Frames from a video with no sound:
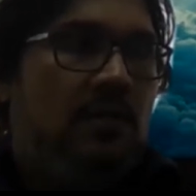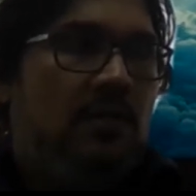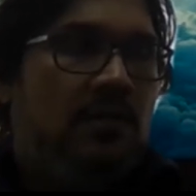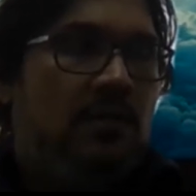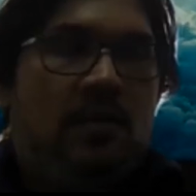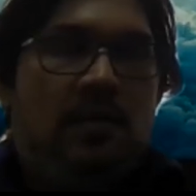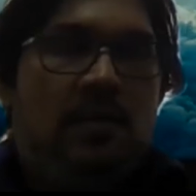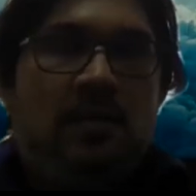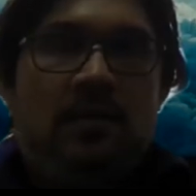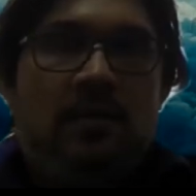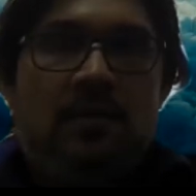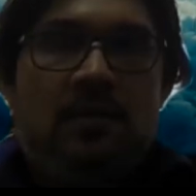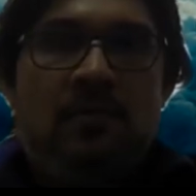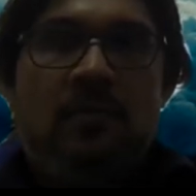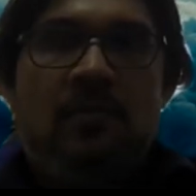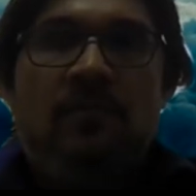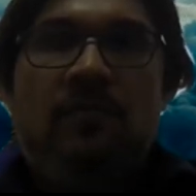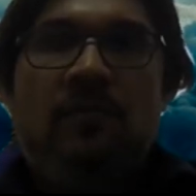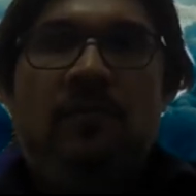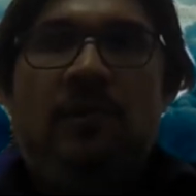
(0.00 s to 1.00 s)
uh,
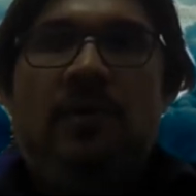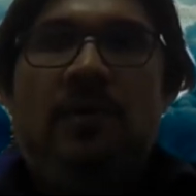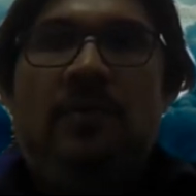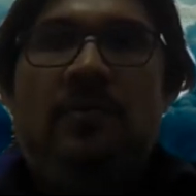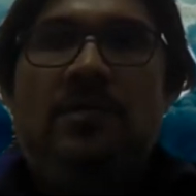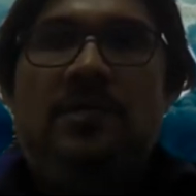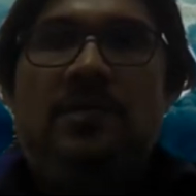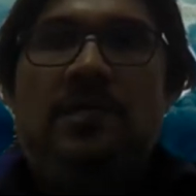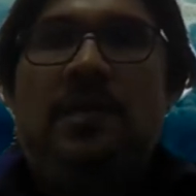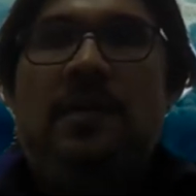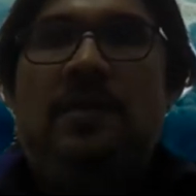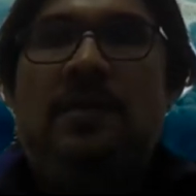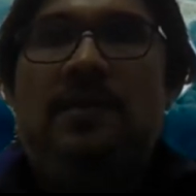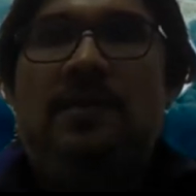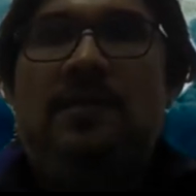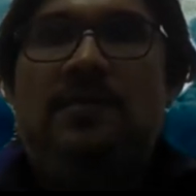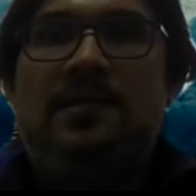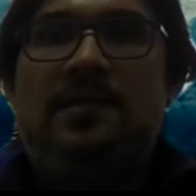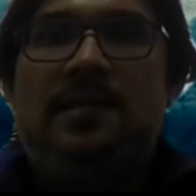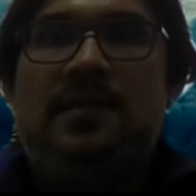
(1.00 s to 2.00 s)
don't worry to share
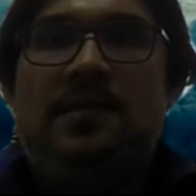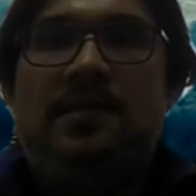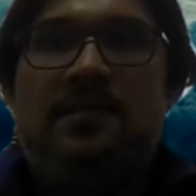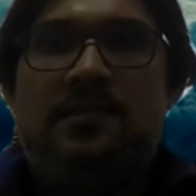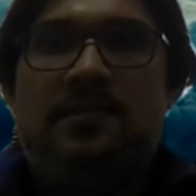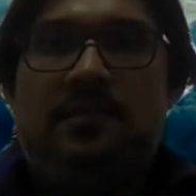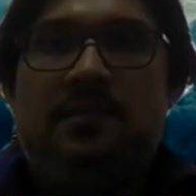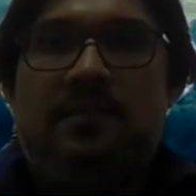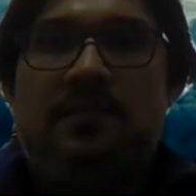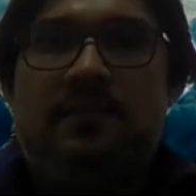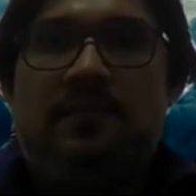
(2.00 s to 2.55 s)
things guys